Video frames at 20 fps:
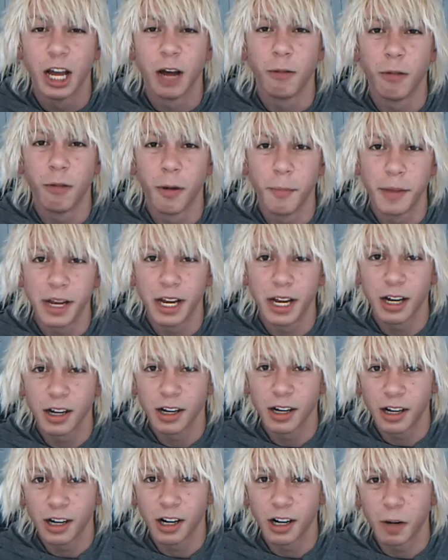Well, me and
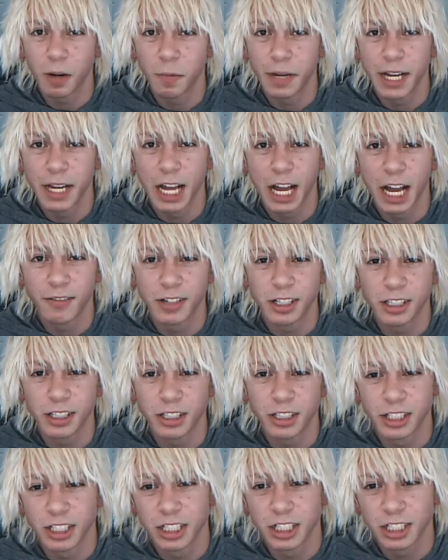her, we have a
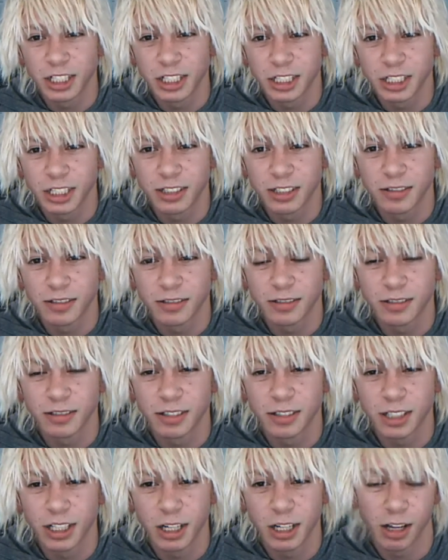tradition,
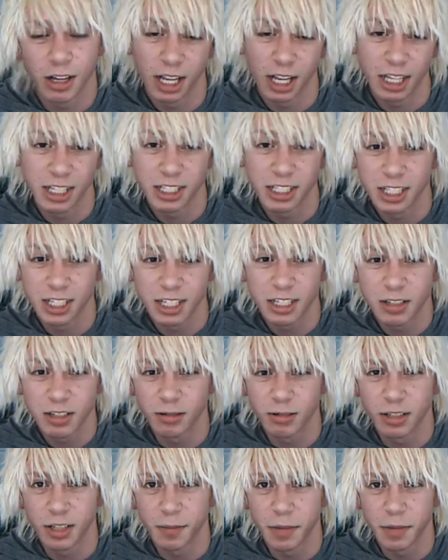at least this
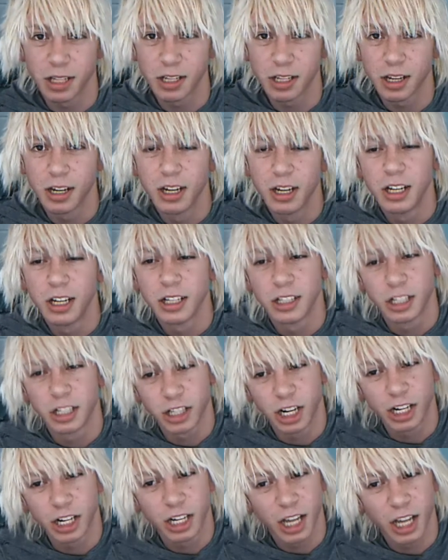school semester, to
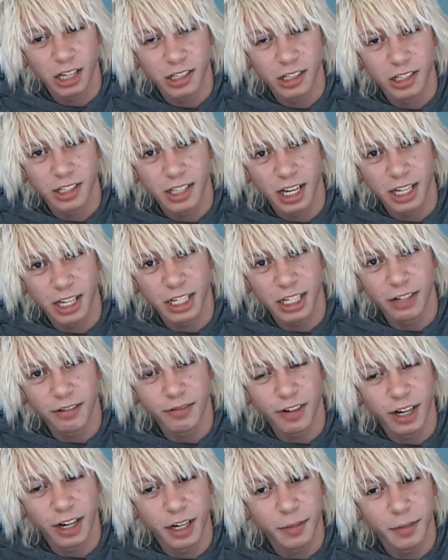try to exercise every
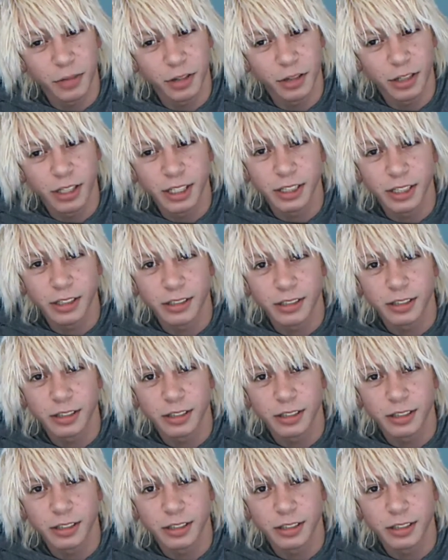Friday morning.